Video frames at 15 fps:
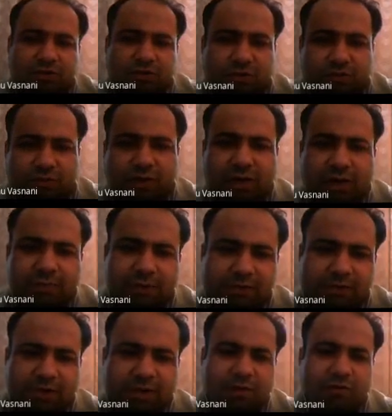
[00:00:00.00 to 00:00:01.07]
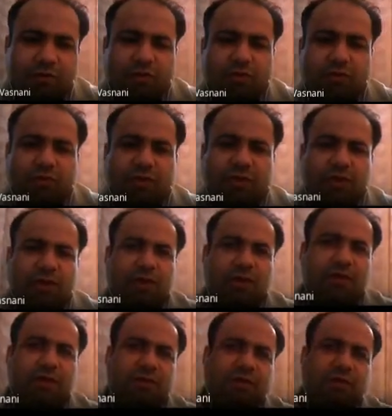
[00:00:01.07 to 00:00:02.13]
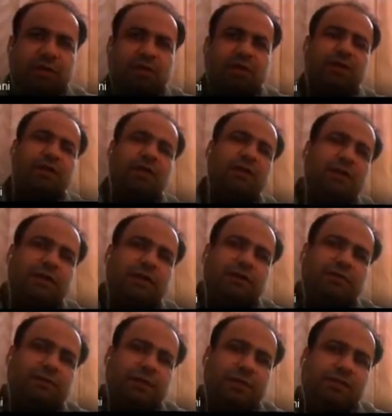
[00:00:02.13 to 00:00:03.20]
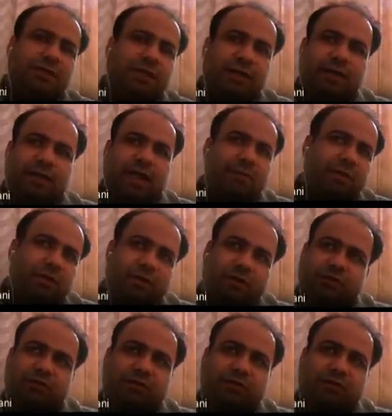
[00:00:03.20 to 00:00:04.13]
So what happens that due to the difference in timing of